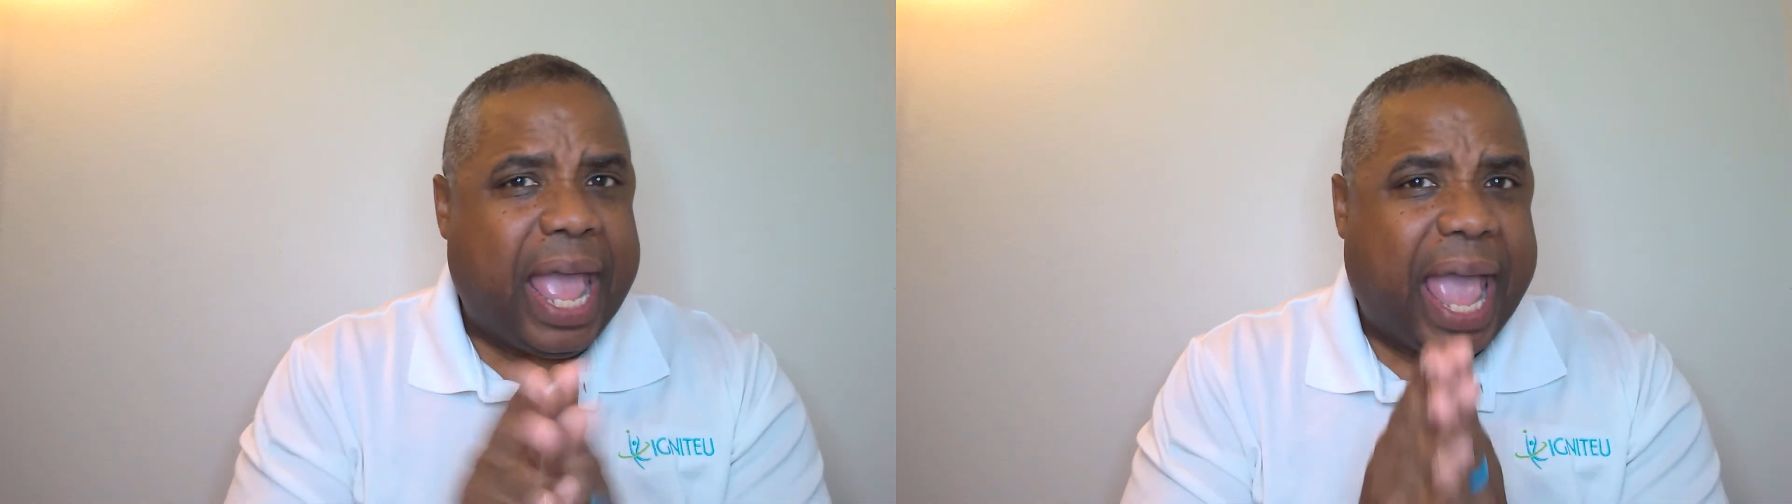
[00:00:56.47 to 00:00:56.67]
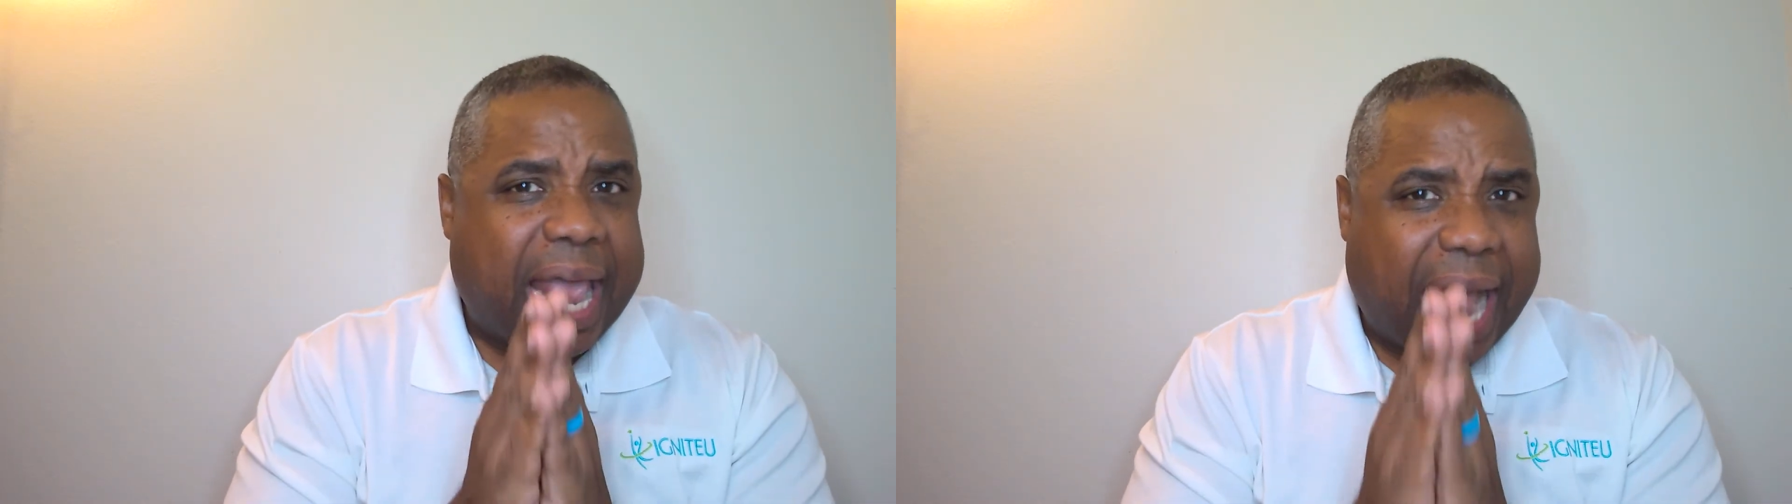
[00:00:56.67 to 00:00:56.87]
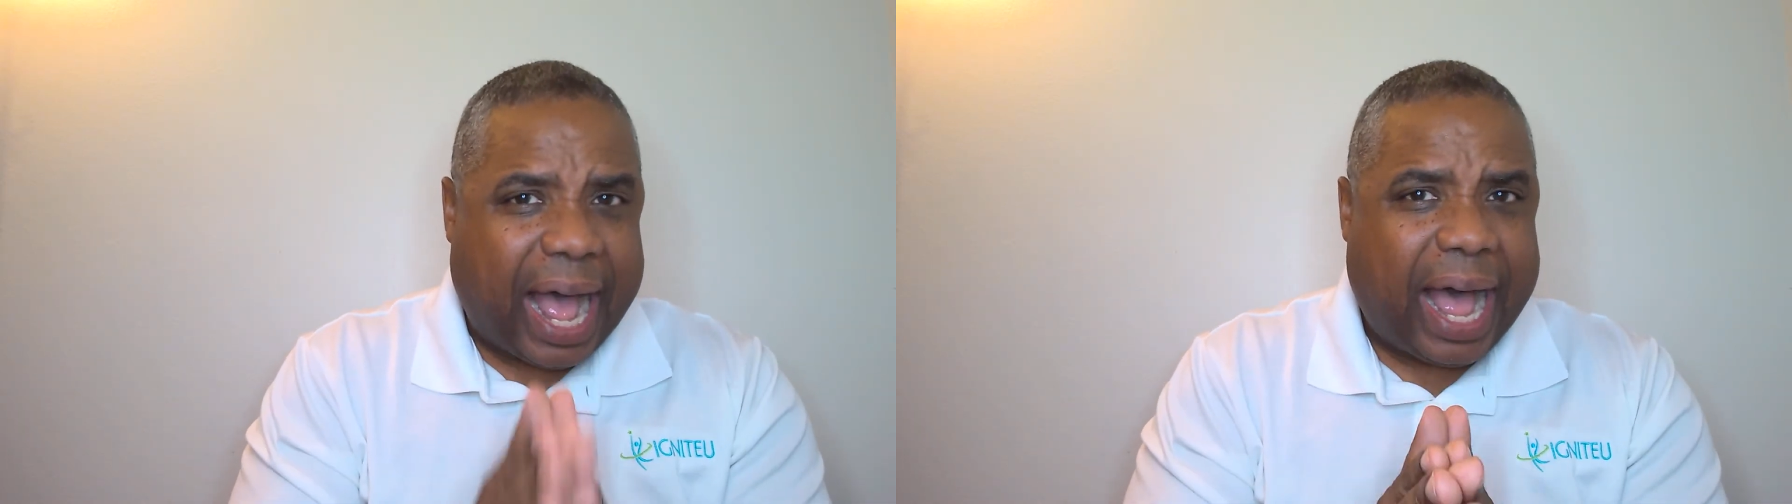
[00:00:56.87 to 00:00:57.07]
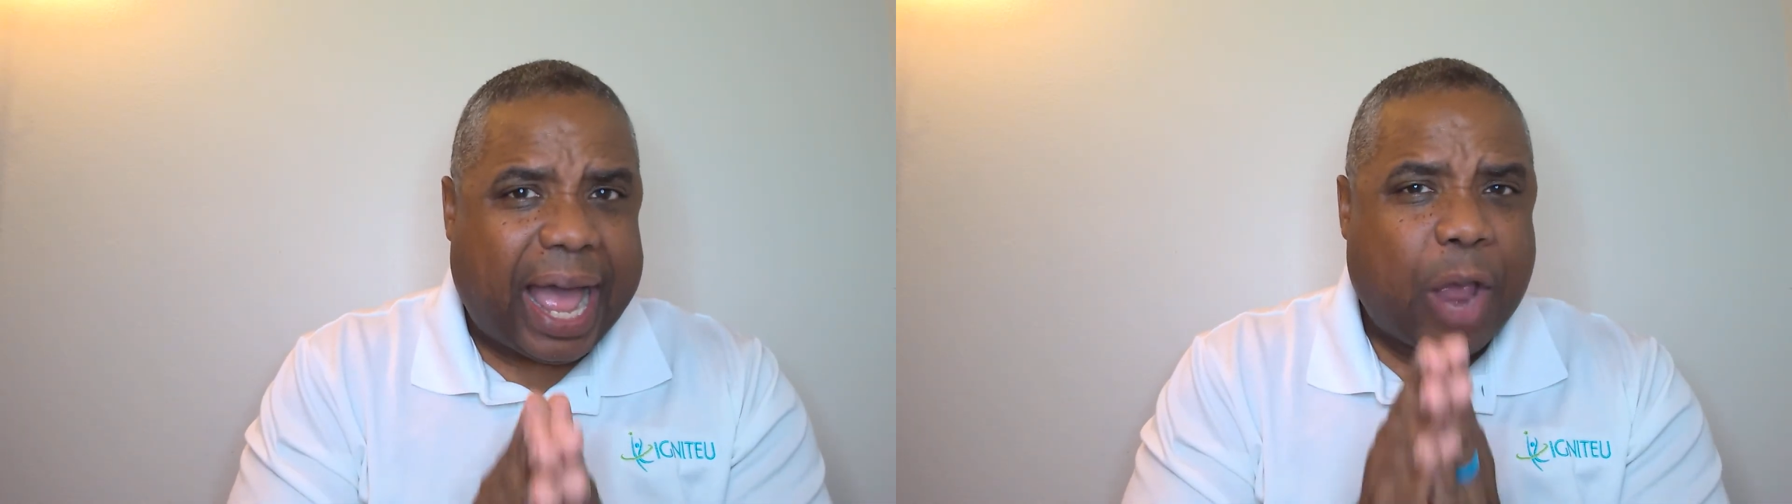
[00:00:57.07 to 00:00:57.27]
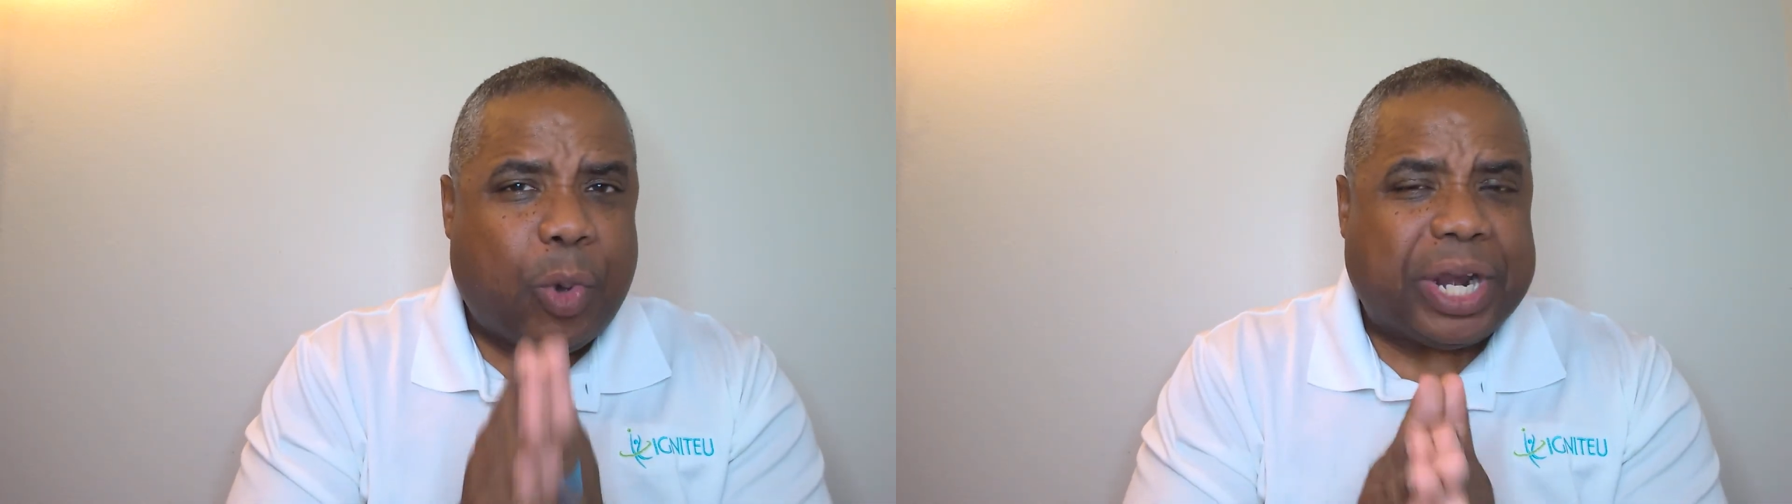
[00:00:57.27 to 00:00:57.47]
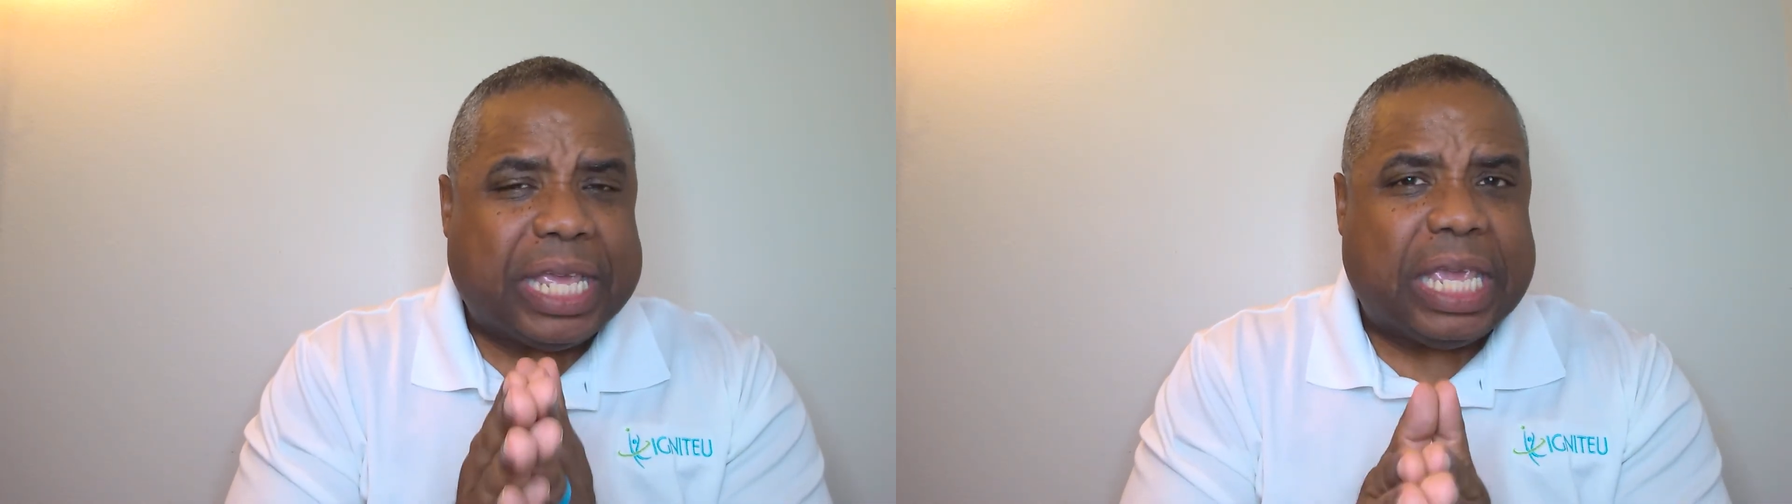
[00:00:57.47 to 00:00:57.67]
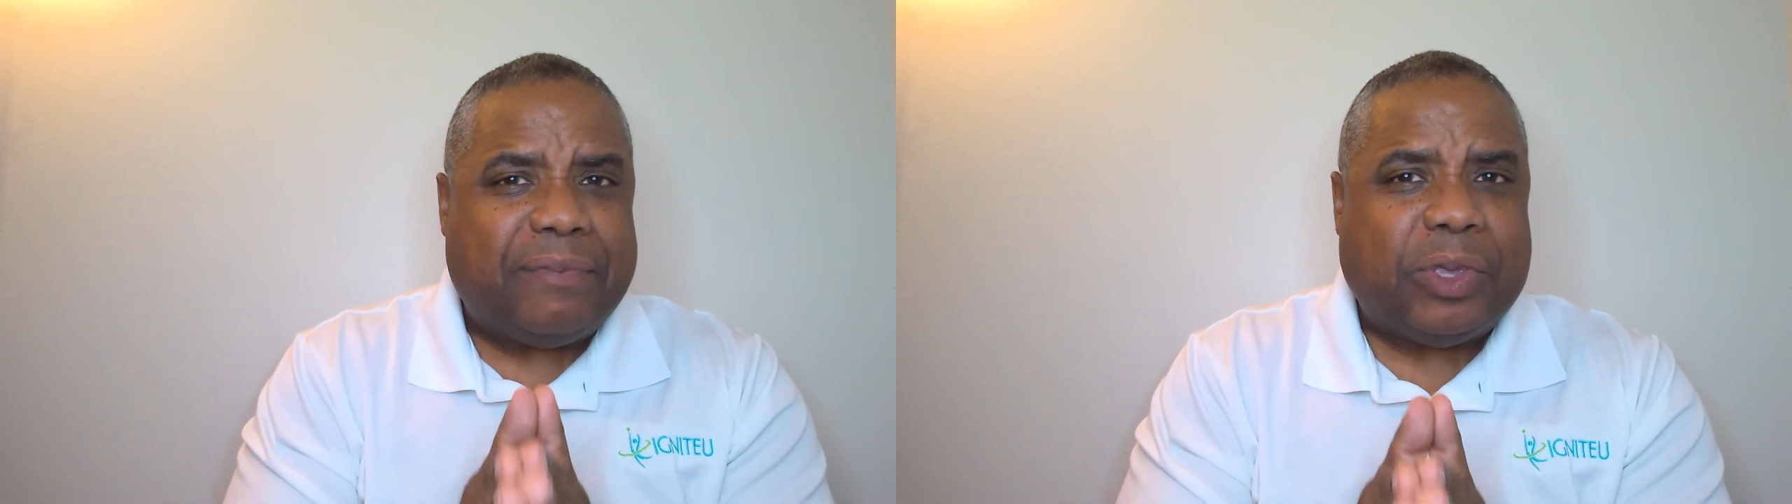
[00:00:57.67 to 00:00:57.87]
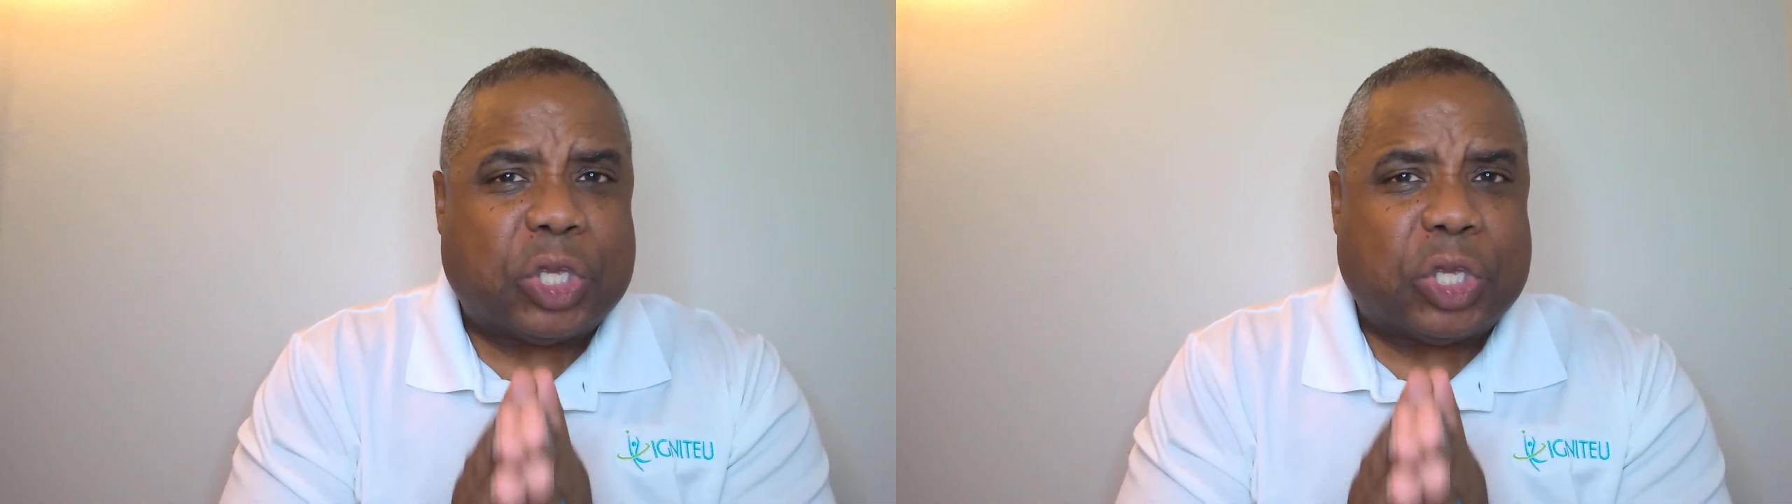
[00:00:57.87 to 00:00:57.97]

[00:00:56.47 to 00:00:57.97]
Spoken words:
and I want to give you the